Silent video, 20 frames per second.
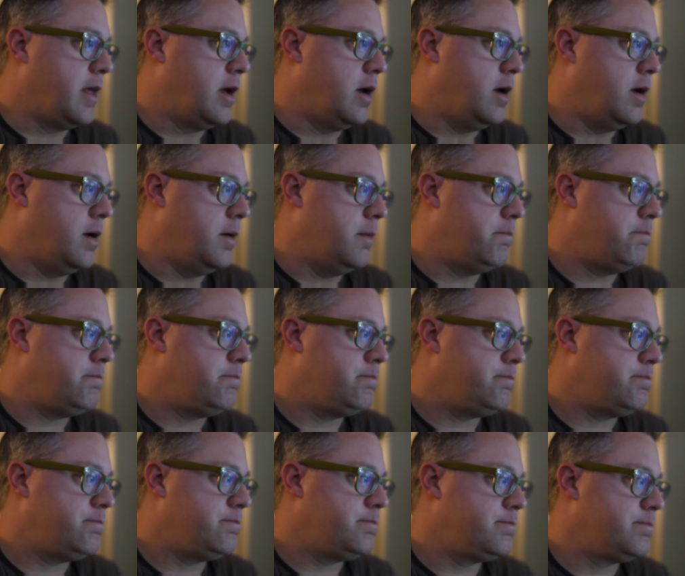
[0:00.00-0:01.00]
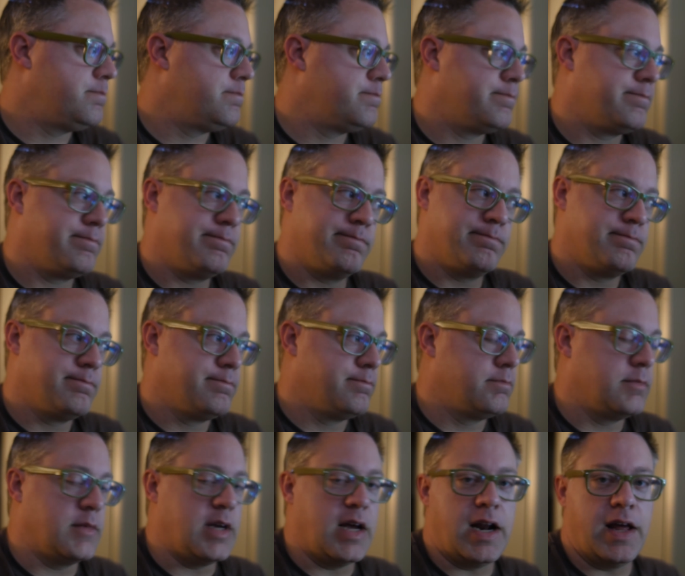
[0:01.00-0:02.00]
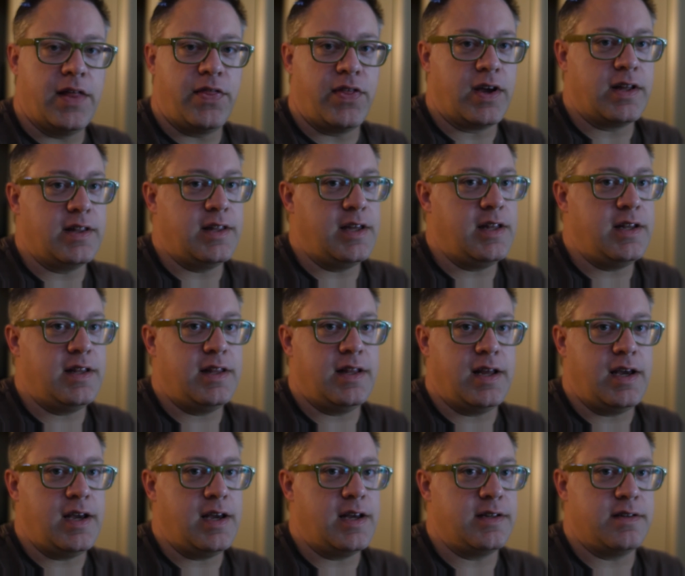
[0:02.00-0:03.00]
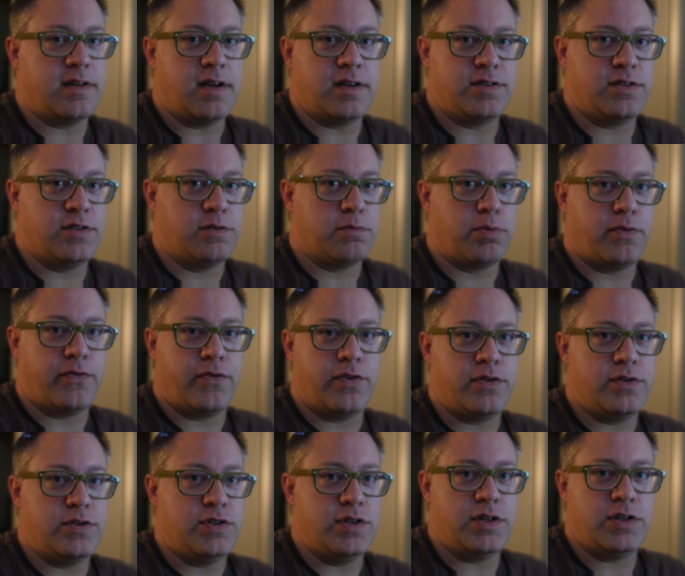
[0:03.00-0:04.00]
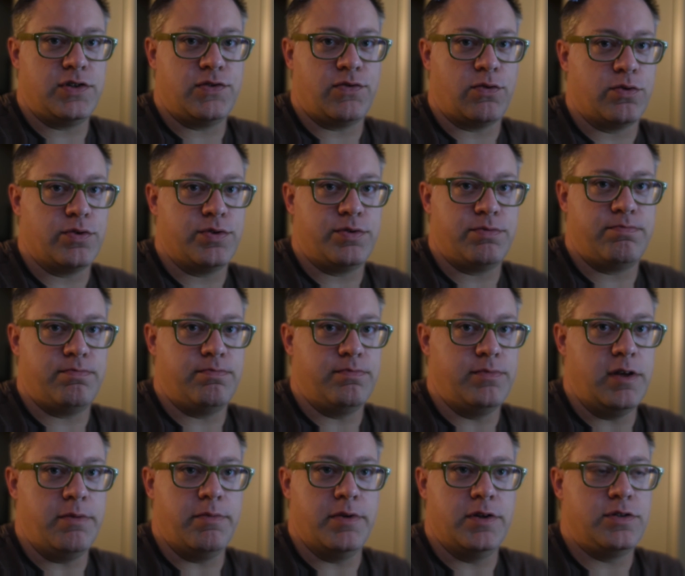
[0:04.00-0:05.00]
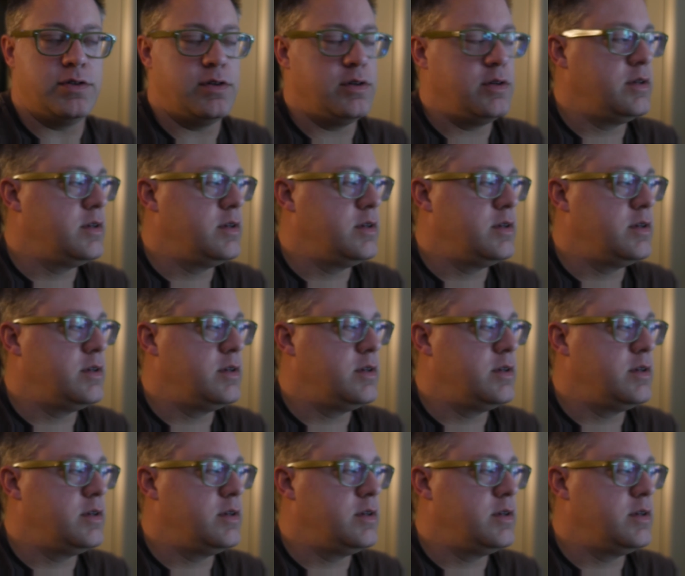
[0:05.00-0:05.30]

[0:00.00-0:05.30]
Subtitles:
And I think at the end of the day, I still prefer the GH4's image.